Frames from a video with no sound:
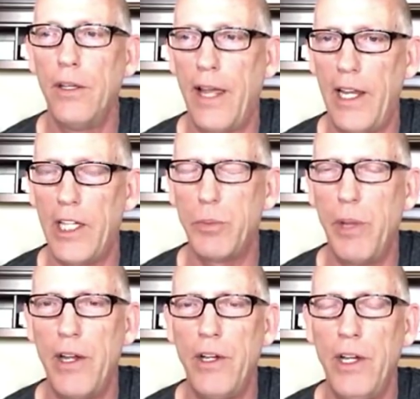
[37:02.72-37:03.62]
that has
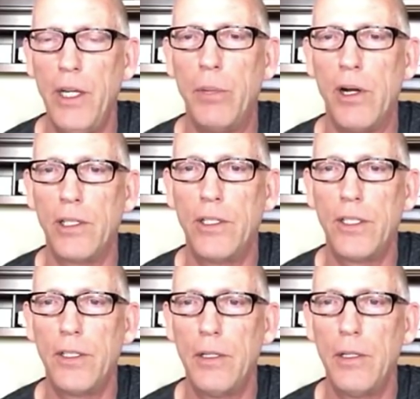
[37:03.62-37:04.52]
been debunked
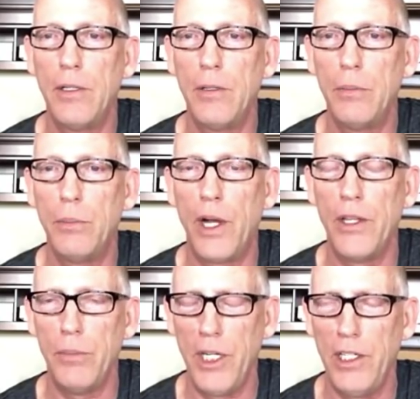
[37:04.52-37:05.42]
by
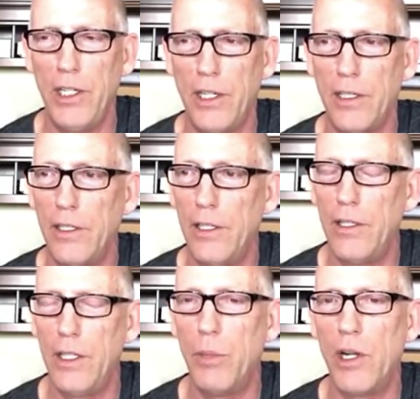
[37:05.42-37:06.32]
the media,
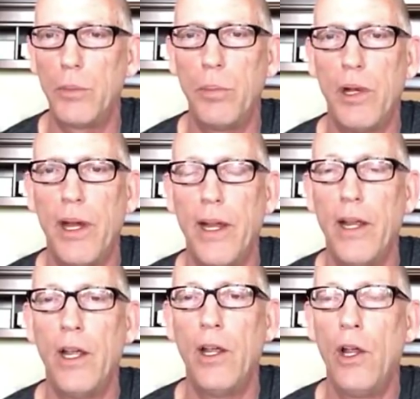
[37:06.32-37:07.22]
debunked by
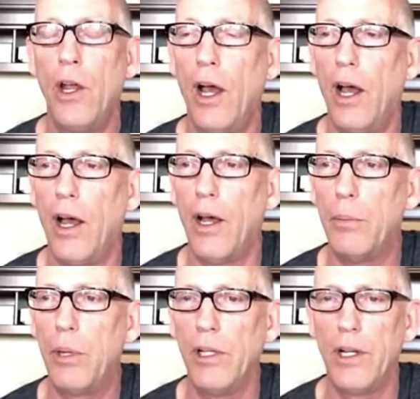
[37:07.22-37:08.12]

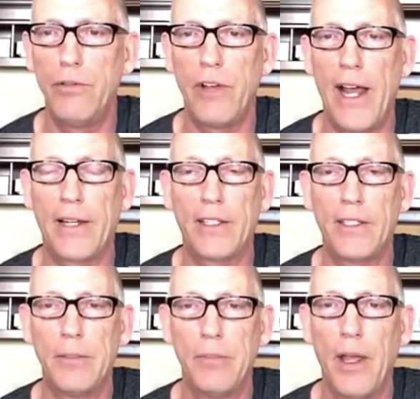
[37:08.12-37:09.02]
PolitiFact,
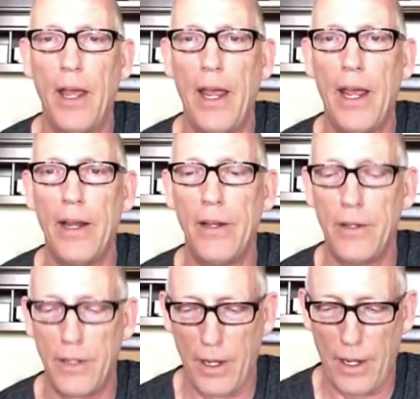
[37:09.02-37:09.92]

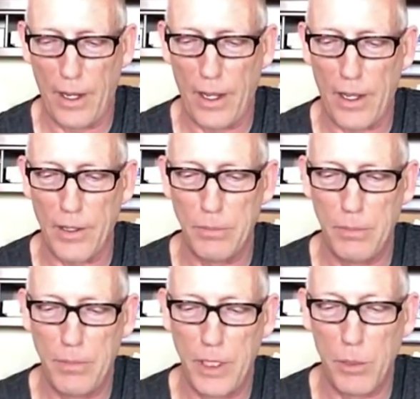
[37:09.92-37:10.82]
and
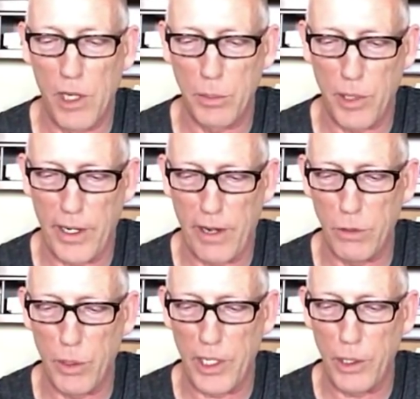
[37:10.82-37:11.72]
debunked by
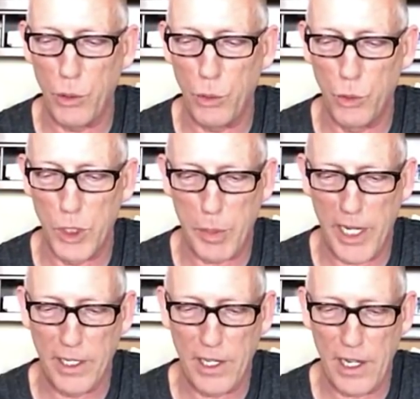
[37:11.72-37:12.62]
everybody who was
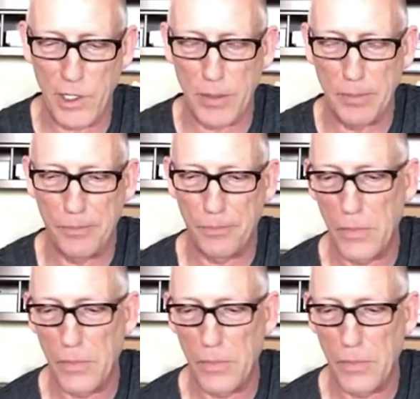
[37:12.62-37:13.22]
paying attention.